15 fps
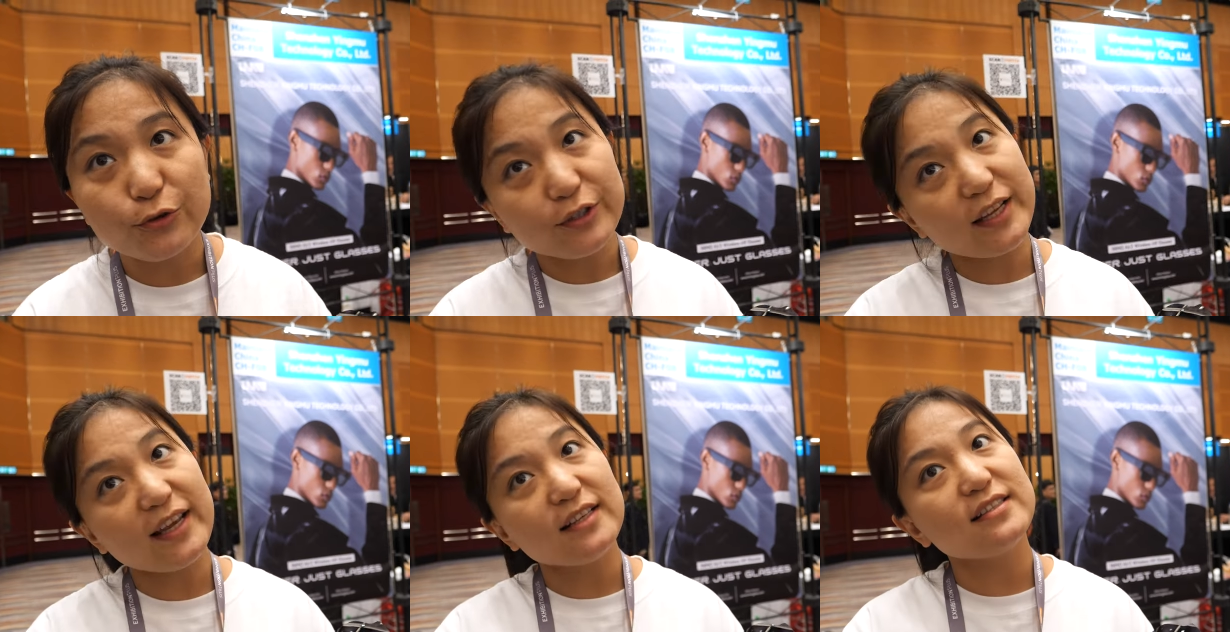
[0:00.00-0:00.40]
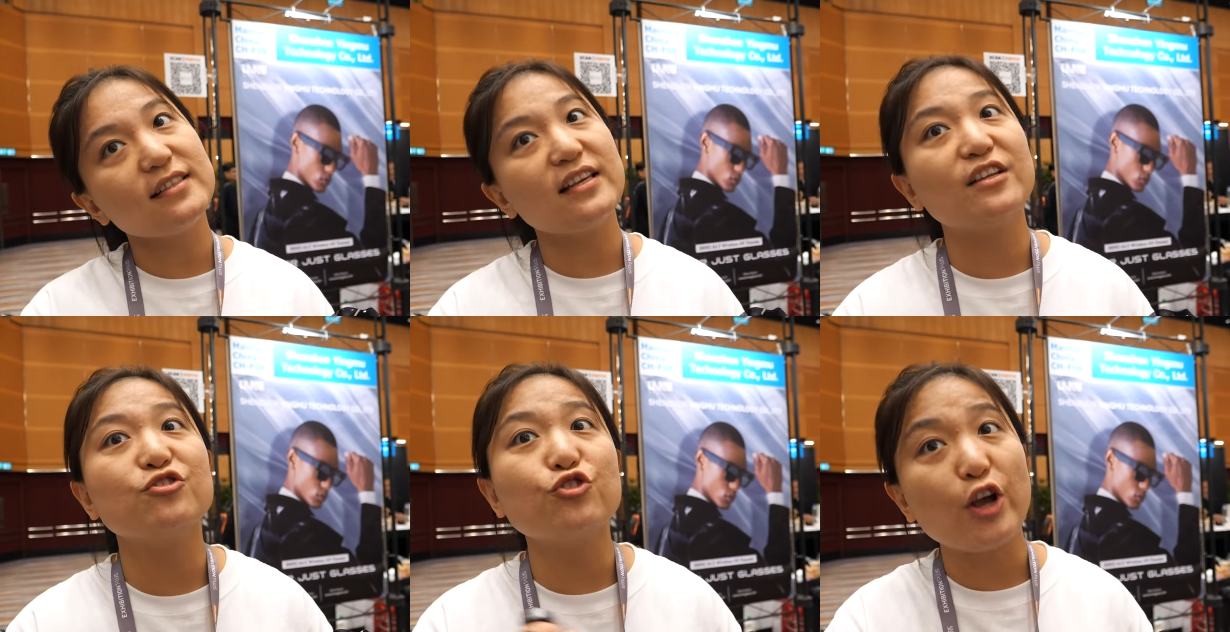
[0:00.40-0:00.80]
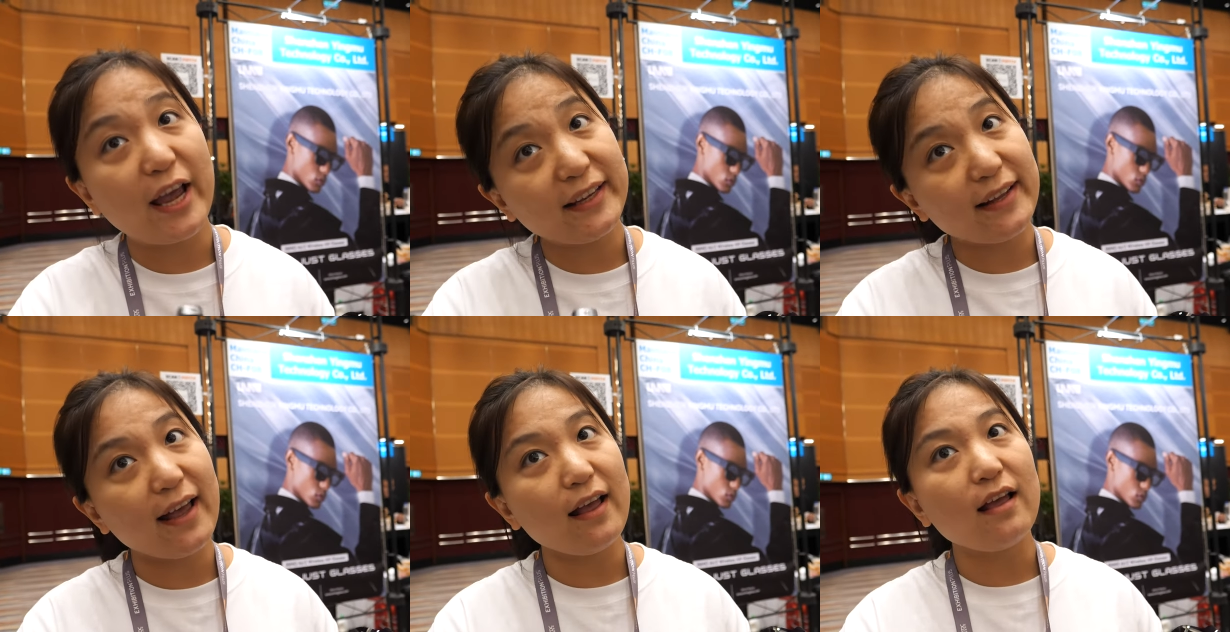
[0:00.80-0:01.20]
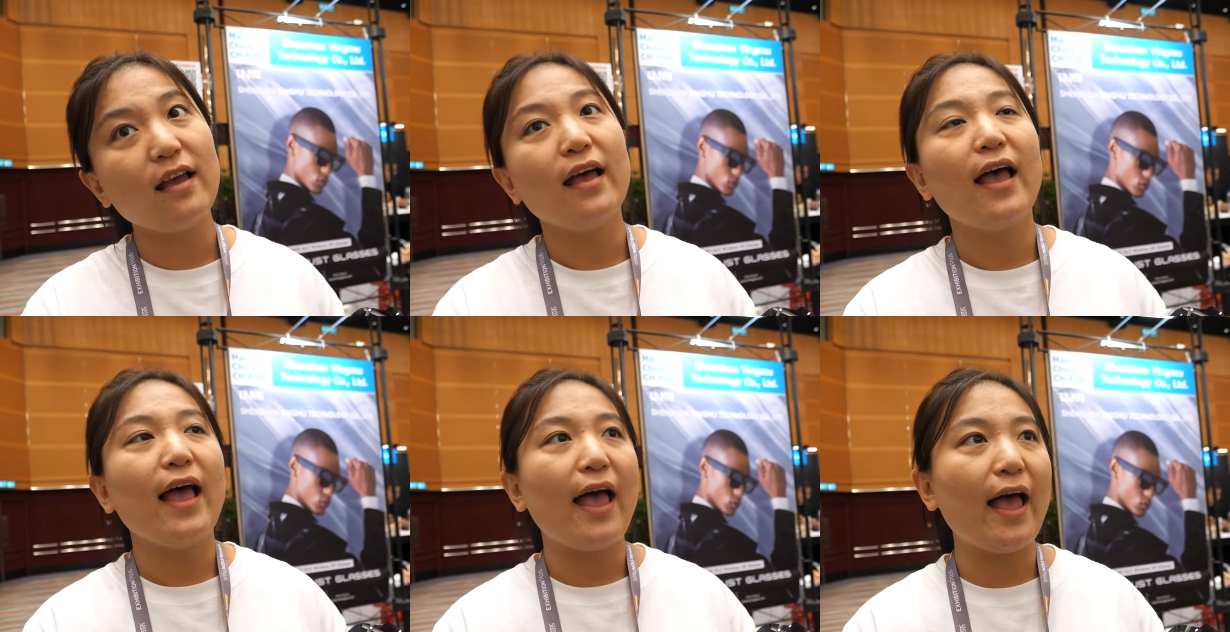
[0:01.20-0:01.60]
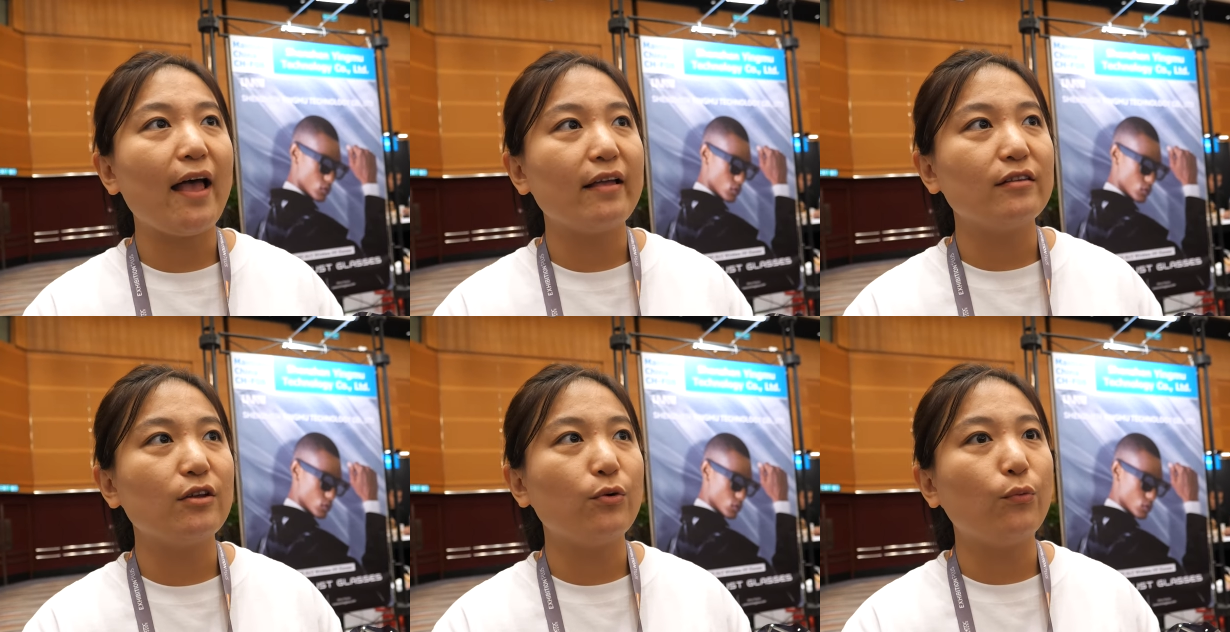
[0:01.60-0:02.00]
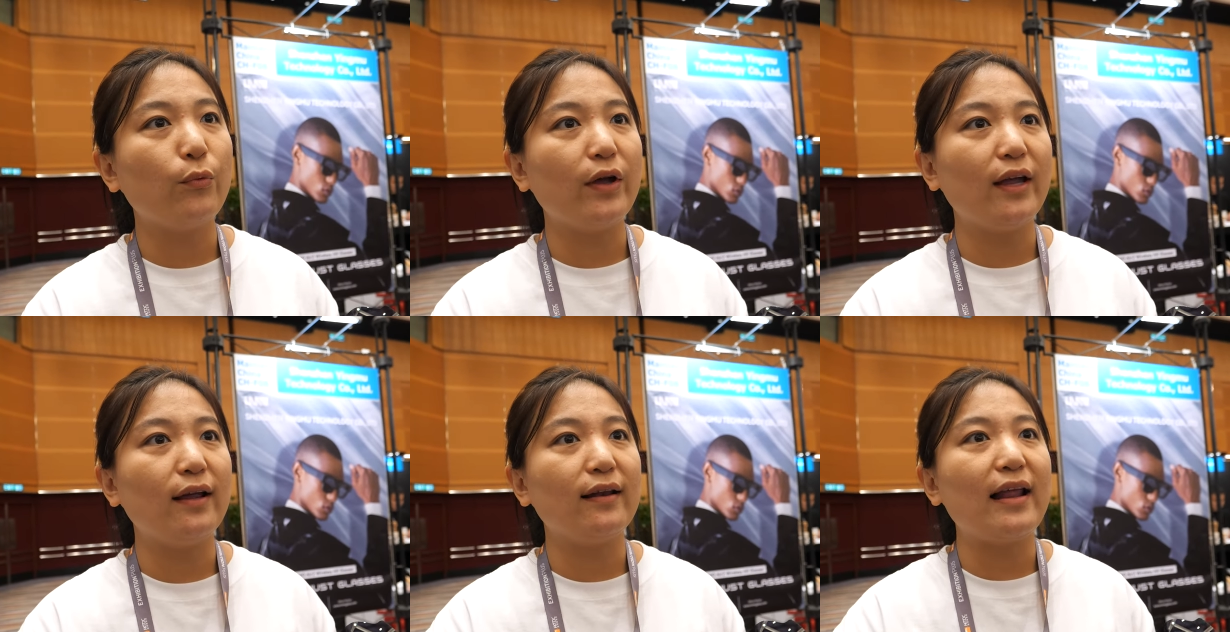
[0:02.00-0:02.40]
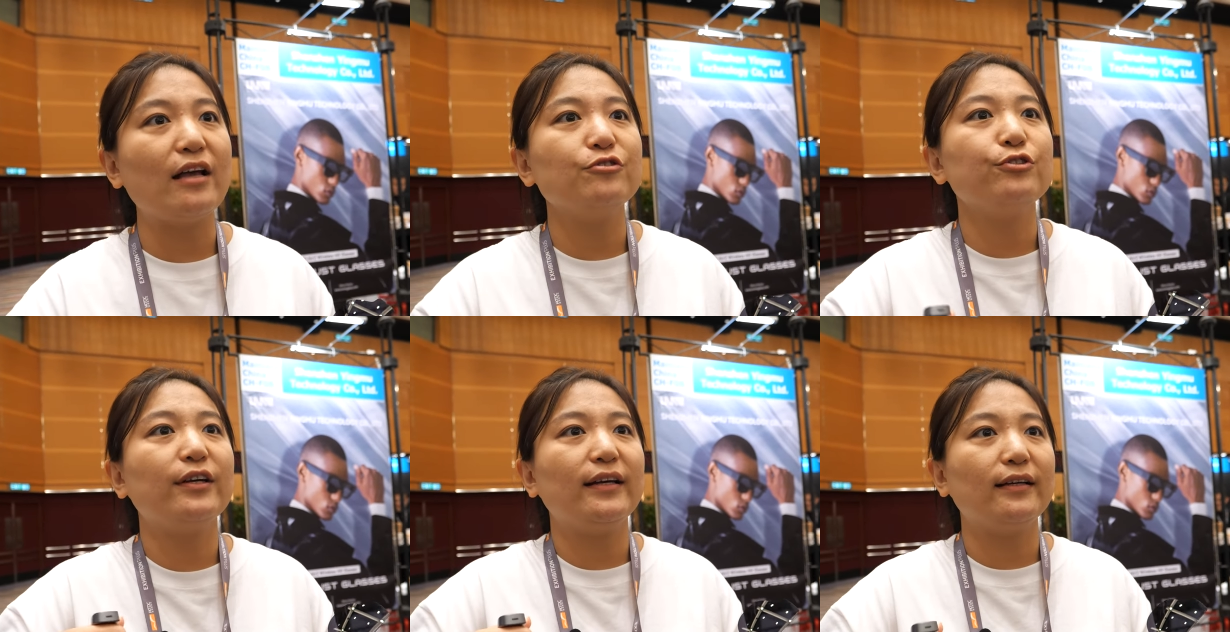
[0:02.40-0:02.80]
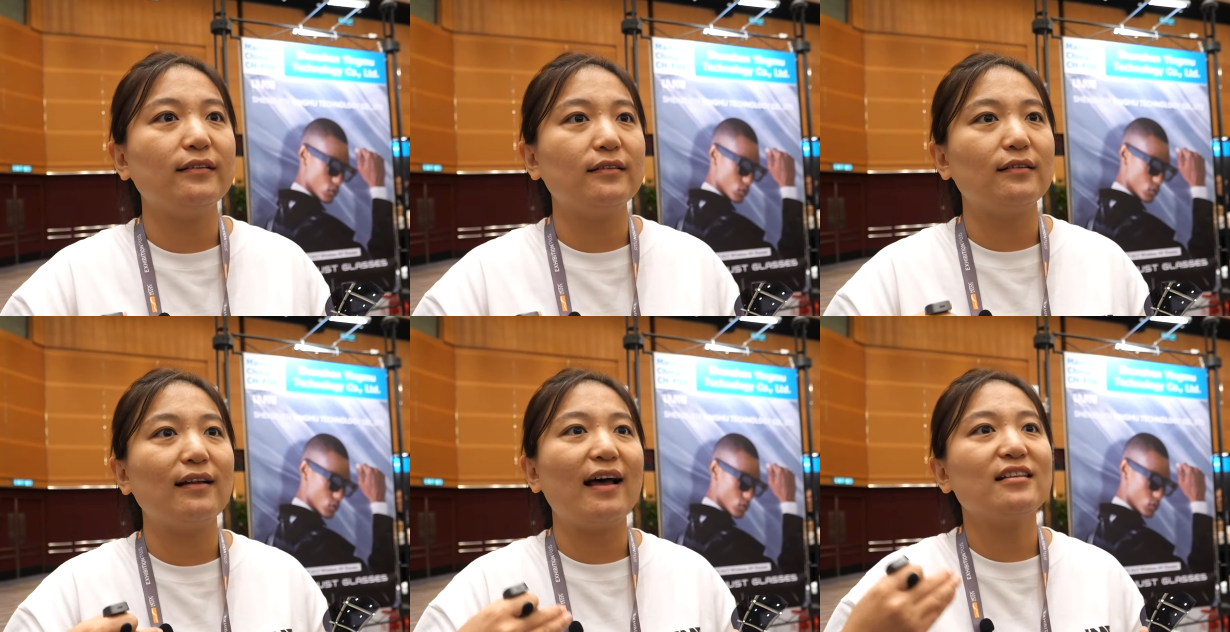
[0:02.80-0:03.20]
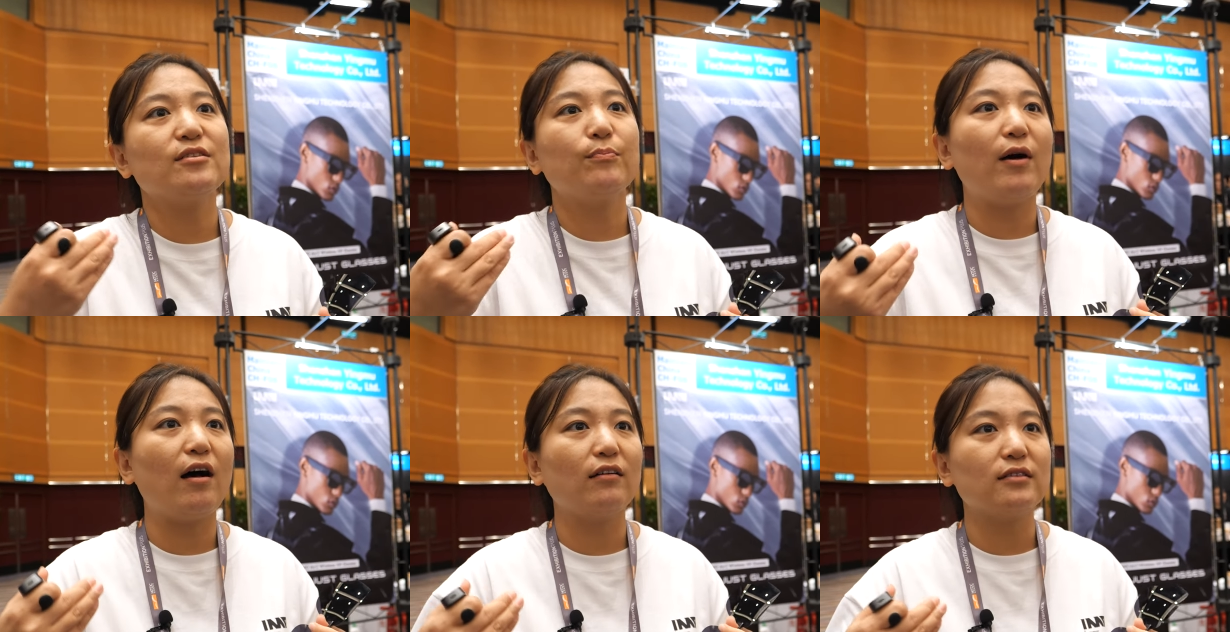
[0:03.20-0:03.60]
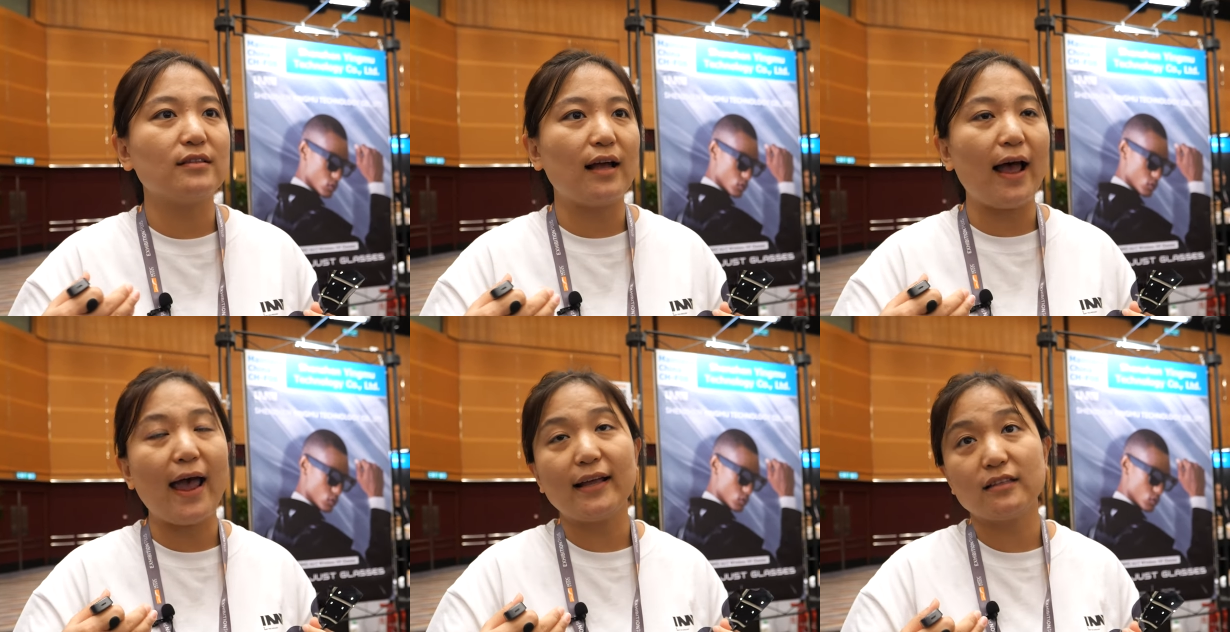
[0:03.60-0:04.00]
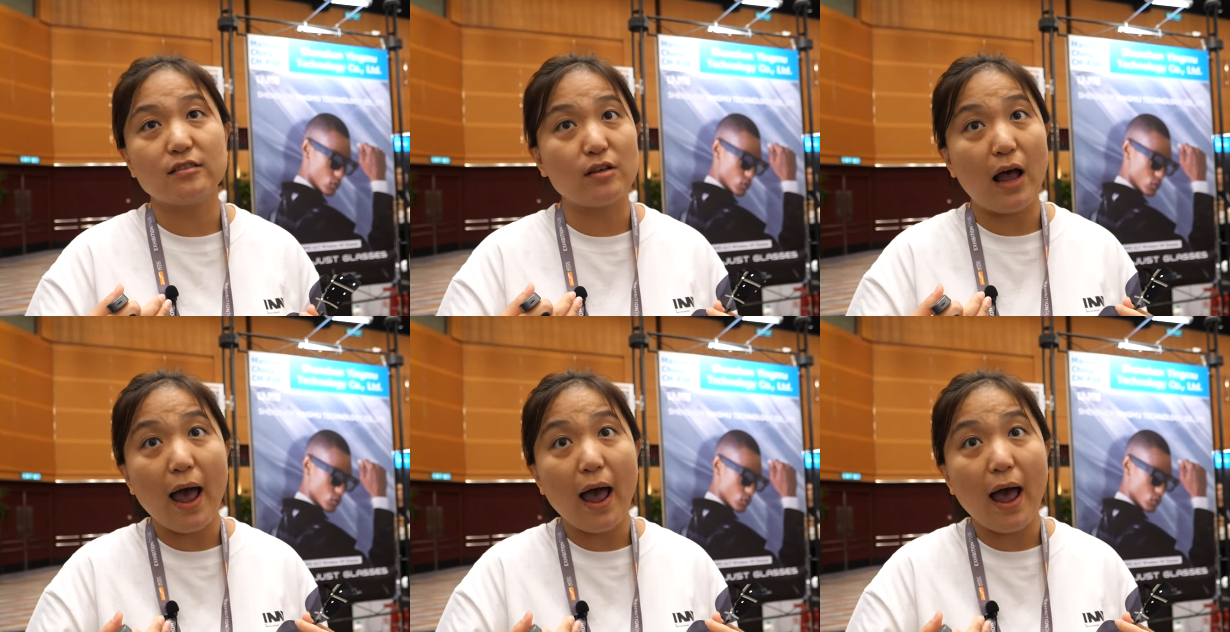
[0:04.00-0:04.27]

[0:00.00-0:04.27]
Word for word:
Speaker 1: units in China, and we launched it last month at